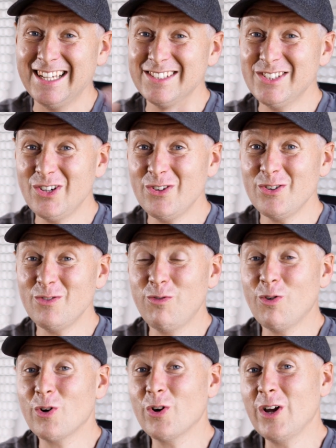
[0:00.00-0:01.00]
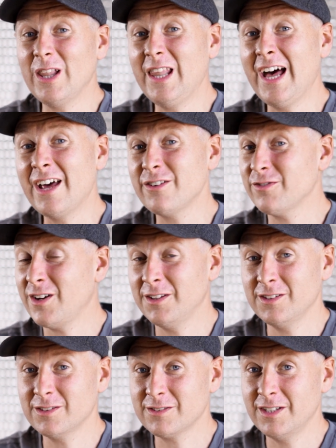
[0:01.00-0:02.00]
So for a lot of
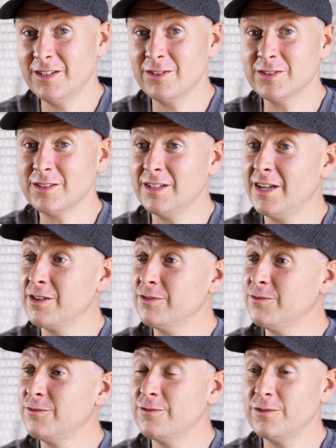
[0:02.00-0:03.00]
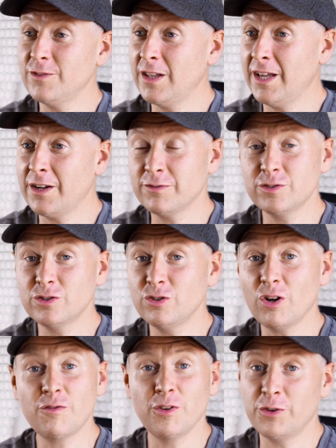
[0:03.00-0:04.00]
content creators, a lot of
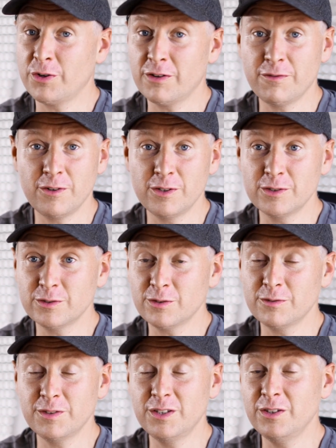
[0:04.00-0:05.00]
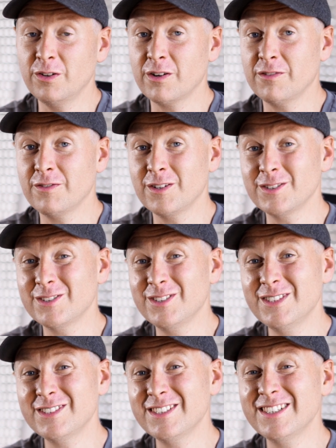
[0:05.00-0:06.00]
stock photographers or videographers,
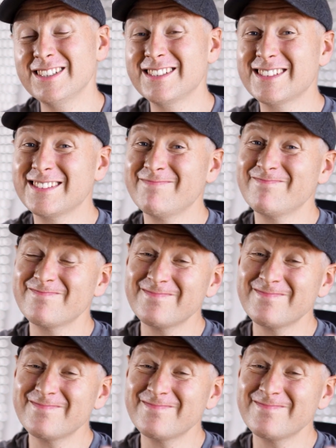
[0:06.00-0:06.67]
this is